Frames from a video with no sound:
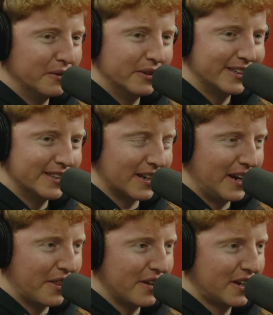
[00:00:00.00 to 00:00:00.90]
it is.
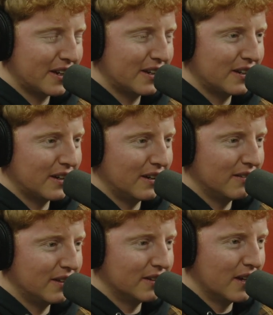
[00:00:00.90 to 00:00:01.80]
I think
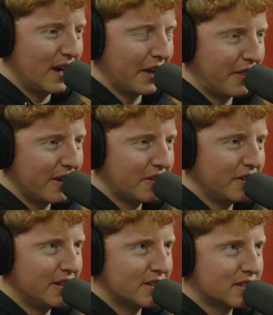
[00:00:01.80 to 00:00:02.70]

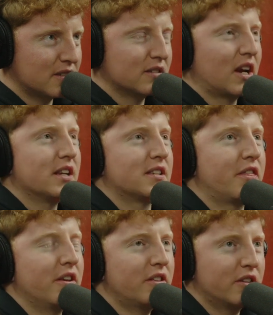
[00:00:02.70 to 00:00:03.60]
that it's because I
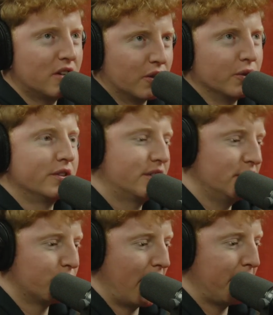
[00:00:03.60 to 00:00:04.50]
think the girl that
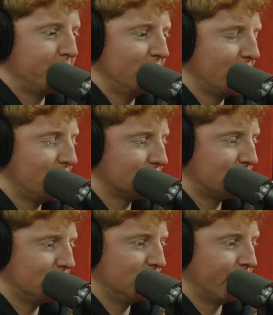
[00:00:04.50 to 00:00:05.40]
she's rapping
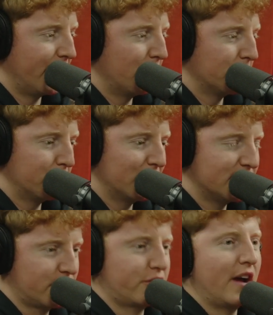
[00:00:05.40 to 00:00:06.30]
against, if I remember,
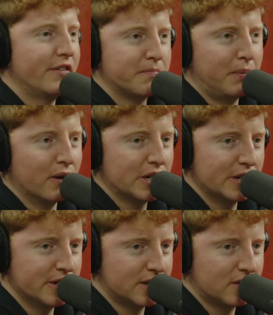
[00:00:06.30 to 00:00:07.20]
is Travis
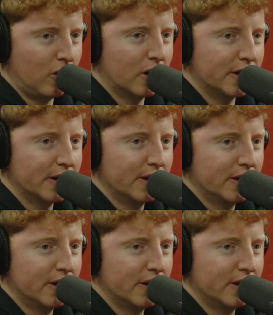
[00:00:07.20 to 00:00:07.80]
Barker's daughter